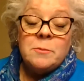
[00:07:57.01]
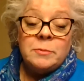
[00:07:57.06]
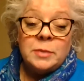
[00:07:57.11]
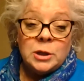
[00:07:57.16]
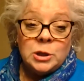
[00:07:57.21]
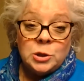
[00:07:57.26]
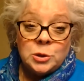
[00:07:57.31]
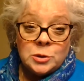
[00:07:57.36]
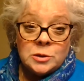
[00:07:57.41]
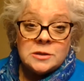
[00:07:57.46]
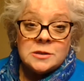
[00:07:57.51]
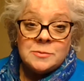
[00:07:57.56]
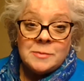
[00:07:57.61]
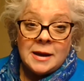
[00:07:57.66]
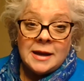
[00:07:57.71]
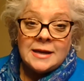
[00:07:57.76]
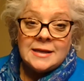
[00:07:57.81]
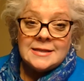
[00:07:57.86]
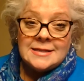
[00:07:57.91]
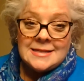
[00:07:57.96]
But yours
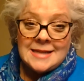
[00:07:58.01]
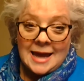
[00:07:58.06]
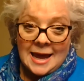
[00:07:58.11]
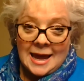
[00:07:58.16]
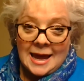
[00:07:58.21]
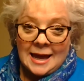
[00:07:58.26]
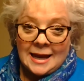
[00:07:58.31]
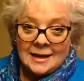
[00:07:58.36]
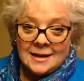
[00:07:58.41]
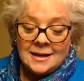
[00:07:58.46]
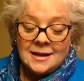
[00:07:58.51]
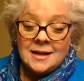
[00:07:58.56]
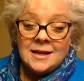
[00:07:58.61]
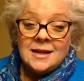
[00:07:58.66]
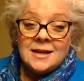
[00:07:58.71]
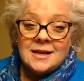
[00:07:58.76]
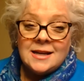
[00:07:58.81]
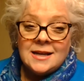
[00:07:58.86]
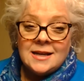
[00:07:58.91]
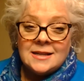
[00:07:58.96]
might tan.
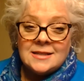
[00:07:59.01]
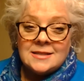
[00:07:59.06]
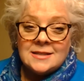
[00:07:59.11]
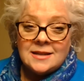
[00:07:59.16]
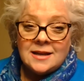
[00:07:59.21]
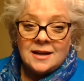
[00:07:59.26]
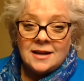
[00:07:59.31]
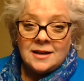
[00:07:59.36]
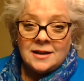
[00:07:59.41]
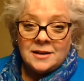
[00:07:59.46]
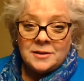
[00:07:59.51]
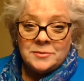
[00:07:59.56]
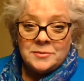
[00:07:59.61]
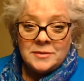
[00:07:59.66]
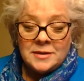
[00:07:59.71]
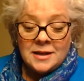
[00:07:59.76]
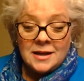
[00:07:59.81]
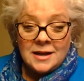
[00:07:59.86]
It's a